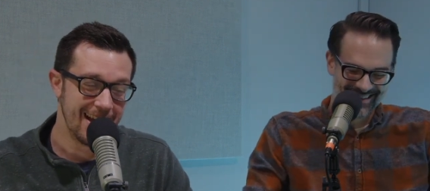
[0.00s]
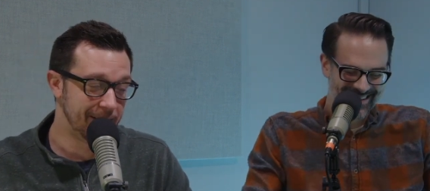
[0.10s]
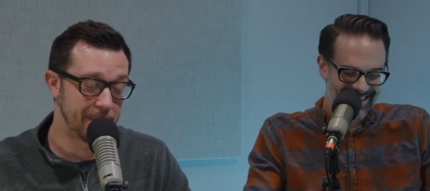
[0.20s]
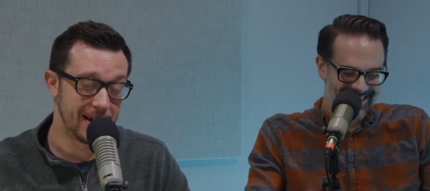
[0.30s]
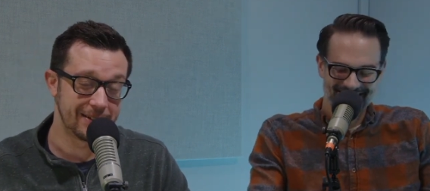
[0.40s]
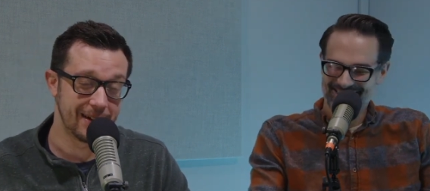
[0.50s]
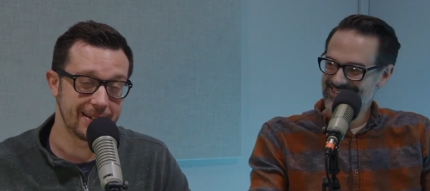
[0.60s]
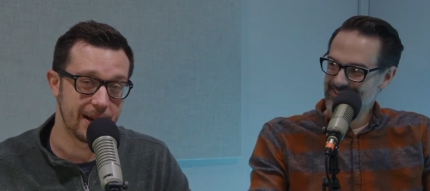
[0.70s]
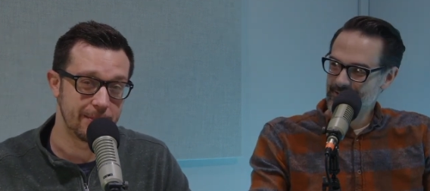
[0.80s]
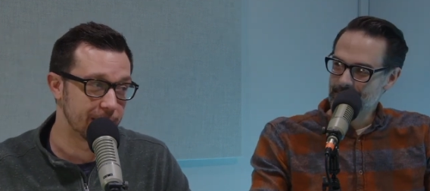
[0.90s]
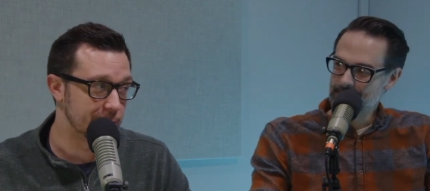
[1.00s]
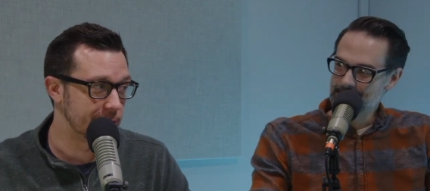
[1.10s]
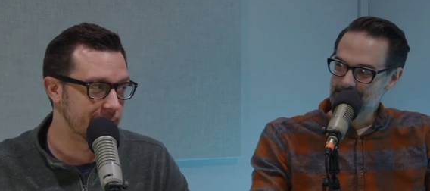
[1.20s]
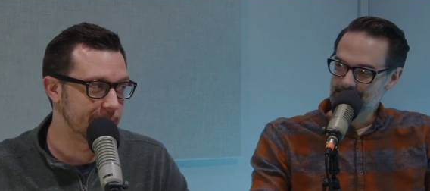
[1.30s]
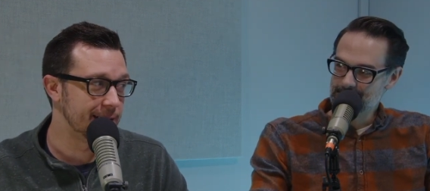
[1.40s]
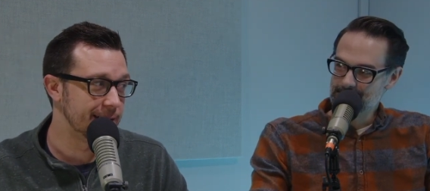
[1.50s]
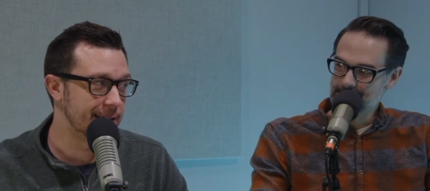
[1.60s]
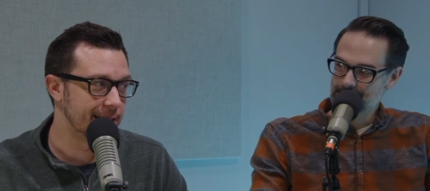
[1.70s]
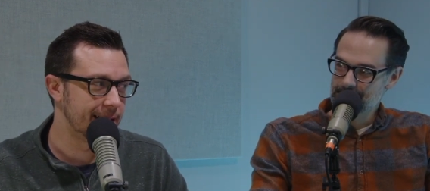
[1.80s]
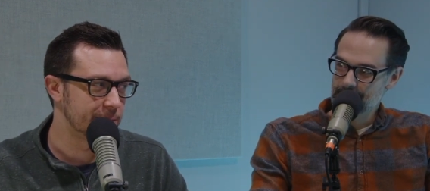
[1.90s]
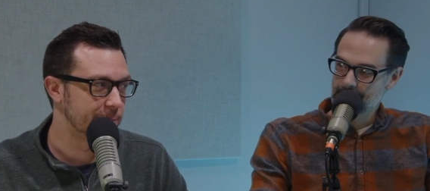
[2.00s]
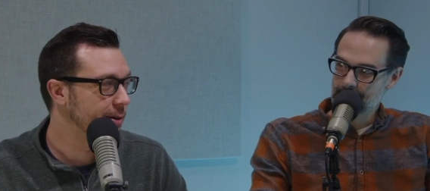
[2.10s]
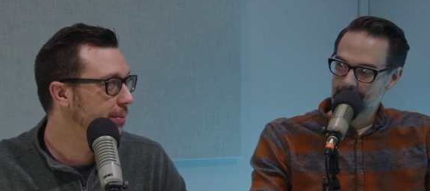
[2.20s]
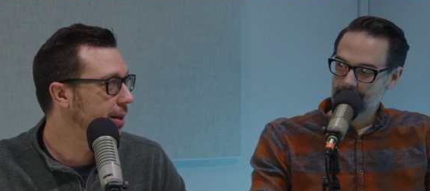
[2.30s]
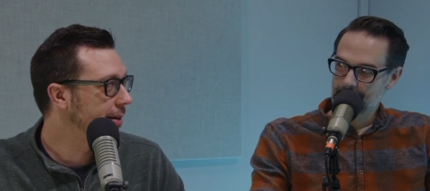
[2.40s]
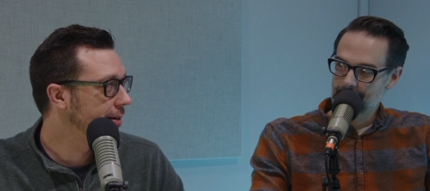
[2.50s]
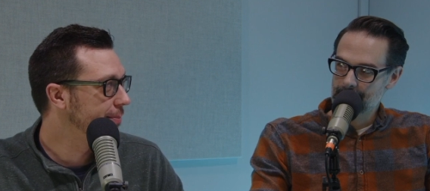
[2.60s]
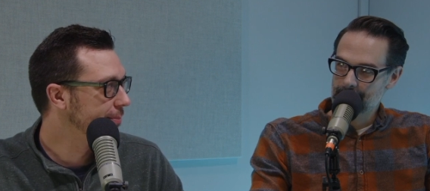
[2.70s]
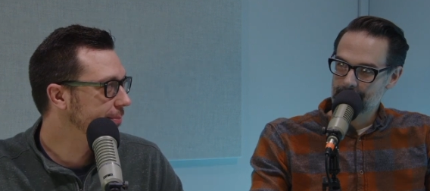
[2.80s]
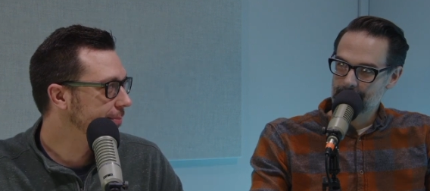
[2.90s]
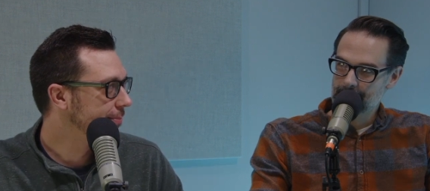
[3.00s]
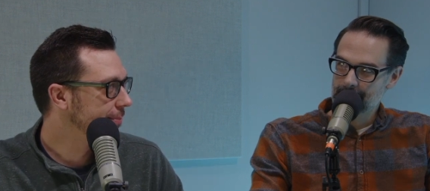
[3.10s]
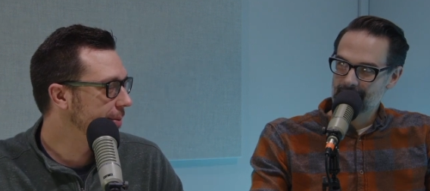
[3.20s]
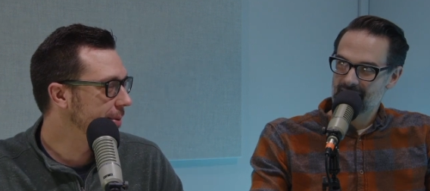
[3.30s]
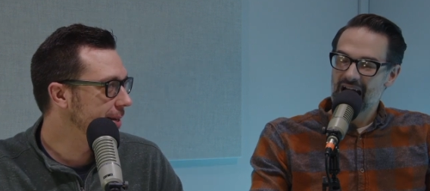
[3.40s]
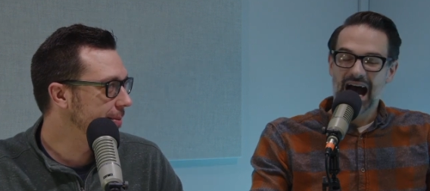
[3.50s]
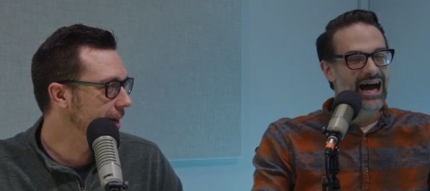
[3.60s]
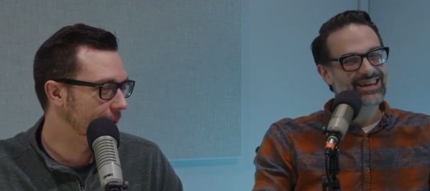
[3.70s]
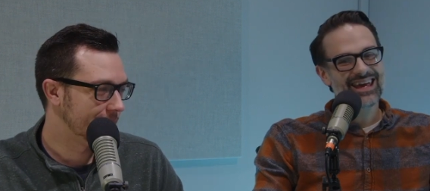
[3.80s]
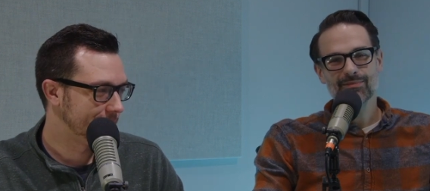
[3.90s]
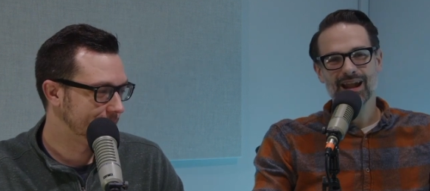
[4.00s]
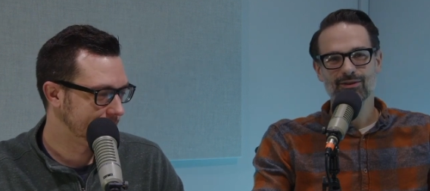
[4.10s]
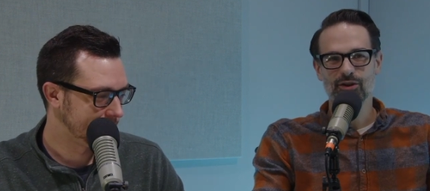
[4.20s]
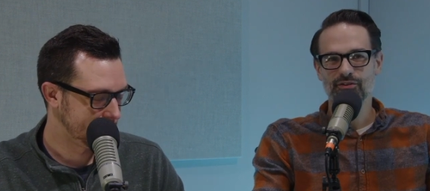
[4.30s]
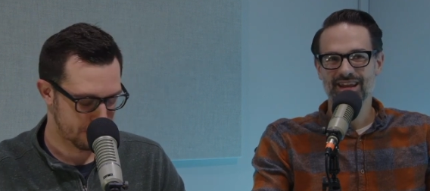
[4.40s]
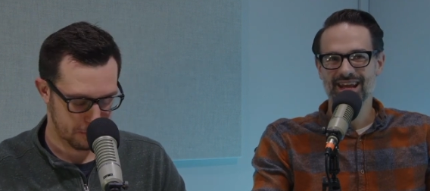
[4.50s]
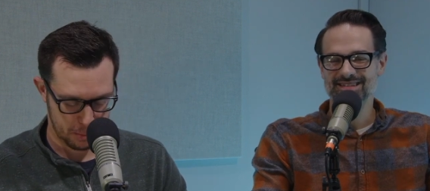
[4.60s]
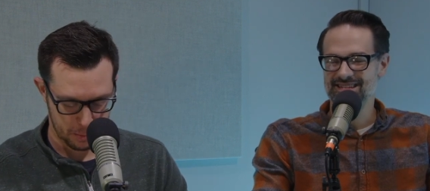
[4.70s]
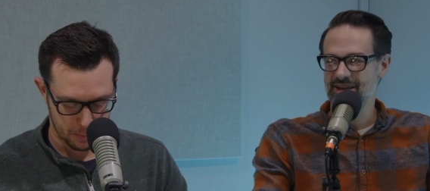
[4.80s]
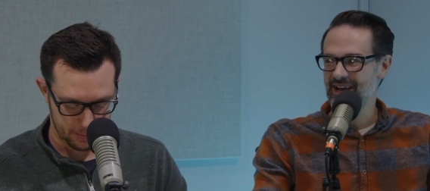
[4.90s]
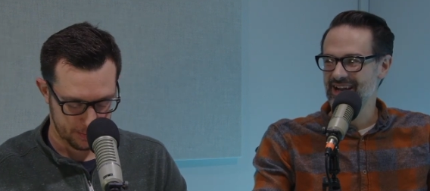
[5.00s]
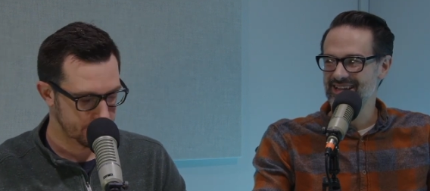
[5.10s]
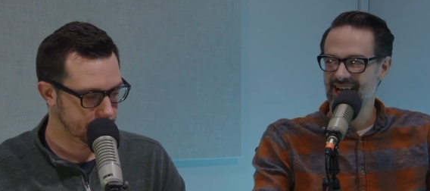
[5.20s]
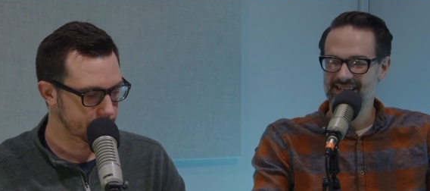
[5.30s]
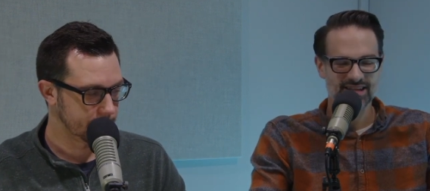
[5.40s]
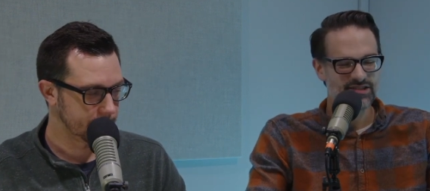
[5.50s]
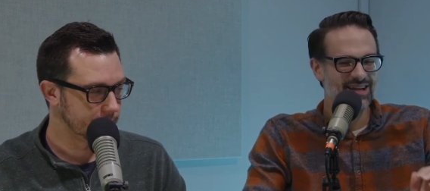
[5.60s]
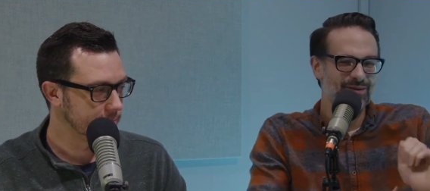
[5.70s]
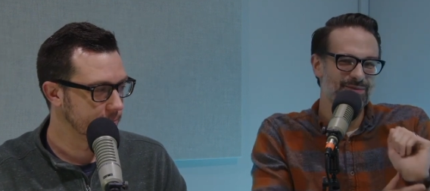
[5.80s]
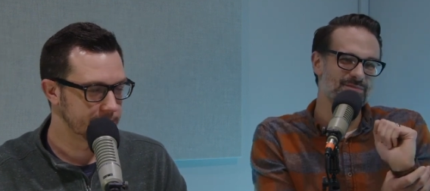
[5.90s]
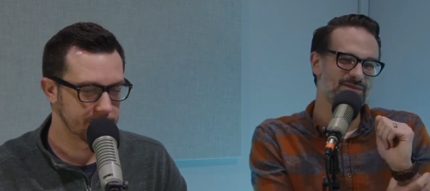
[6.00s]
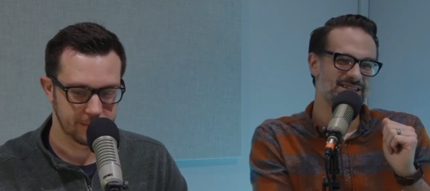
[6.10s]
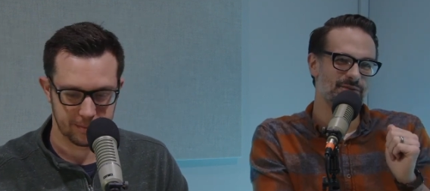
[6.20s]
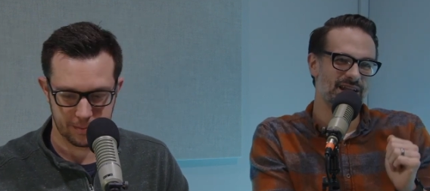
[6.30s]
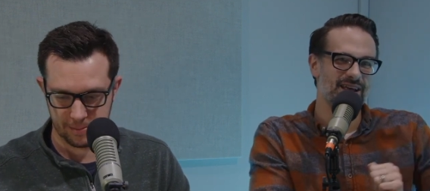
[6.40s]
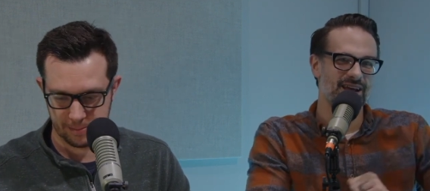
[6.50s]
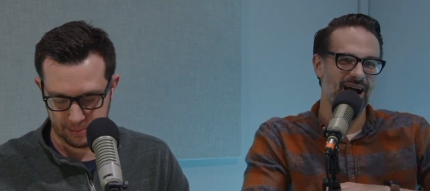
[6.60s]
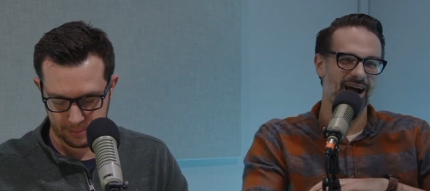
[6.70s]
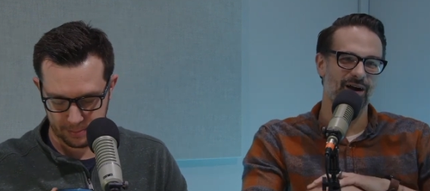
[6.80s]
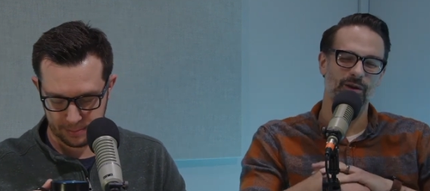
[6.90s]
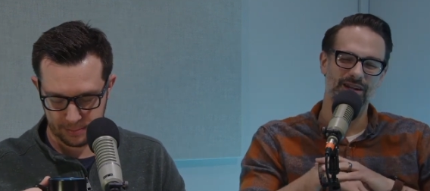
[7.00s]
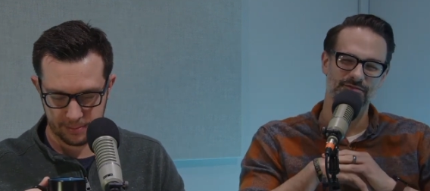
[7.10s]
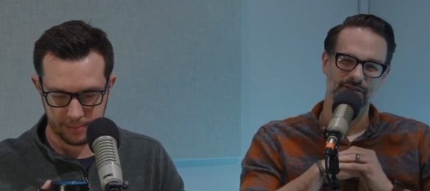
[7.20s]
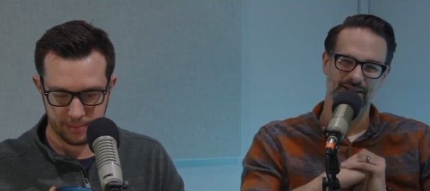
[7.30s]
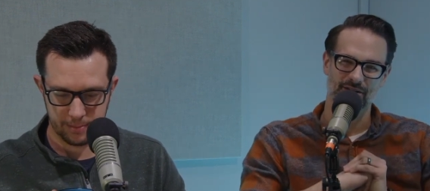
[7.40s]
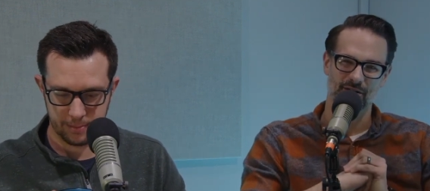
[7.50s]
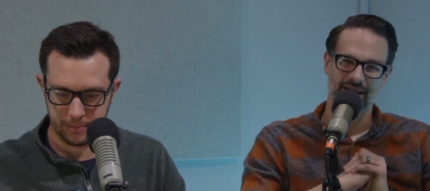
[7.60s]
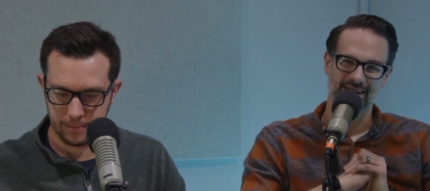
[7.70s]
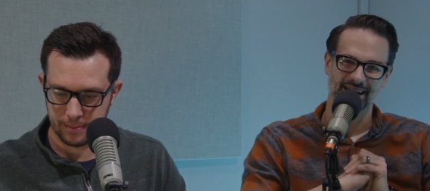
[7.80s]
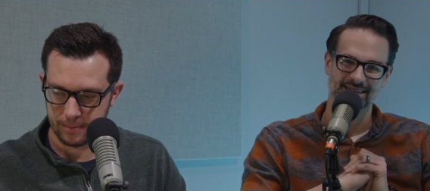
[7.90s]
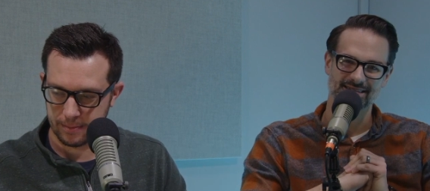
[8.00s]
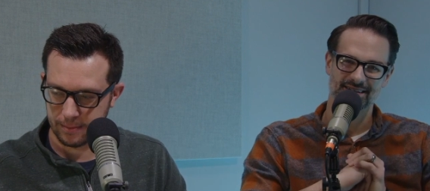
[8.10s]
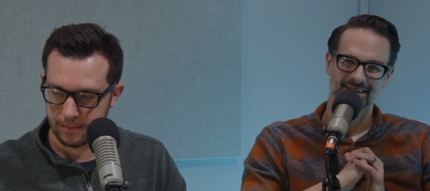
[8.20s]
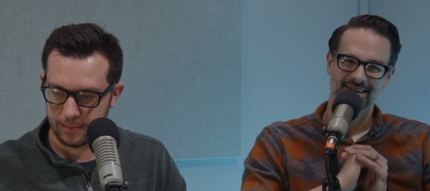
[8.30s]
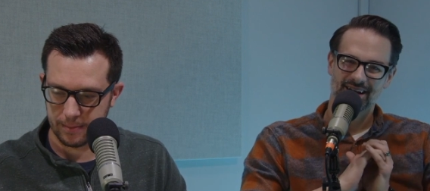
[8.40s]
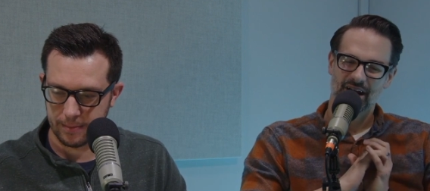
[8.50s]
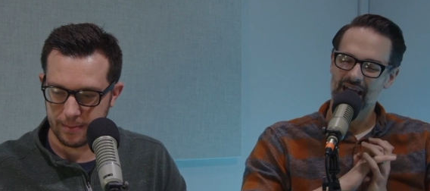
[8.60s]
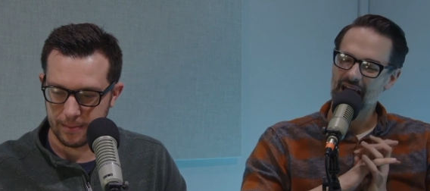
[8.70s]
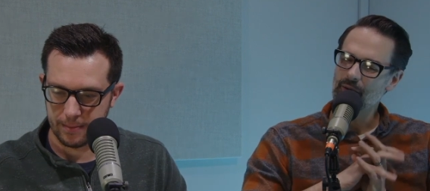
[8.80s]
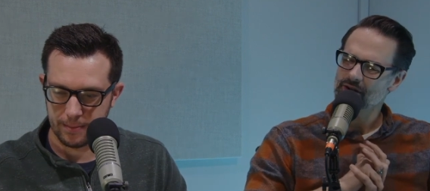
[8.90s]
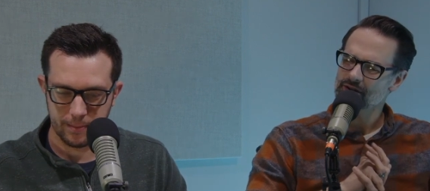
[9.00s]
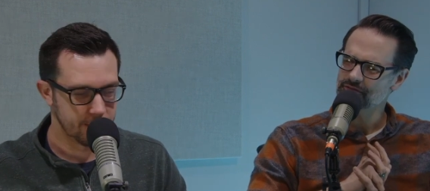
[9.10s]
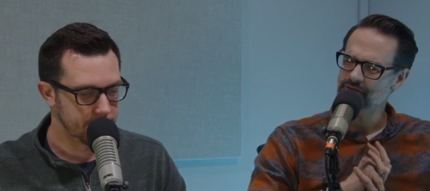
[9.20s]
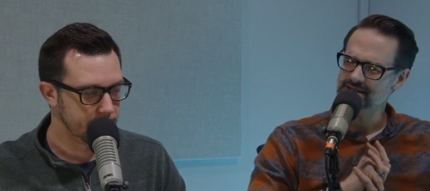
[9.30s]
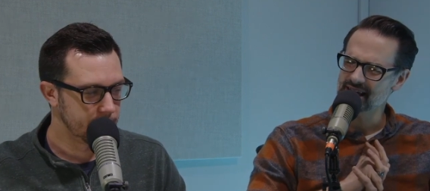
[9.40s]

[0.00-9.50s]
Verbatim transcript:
Speaker 1: you know, Pastor John's got a big truck. I bet his headlights are pretty blinding. I bet he.
Speaker 2: Yeah, but I don't know that he has the same kind of headlights. Let's check in with him and see what he uh, what his feelings are on headlights. I, I wonder if it's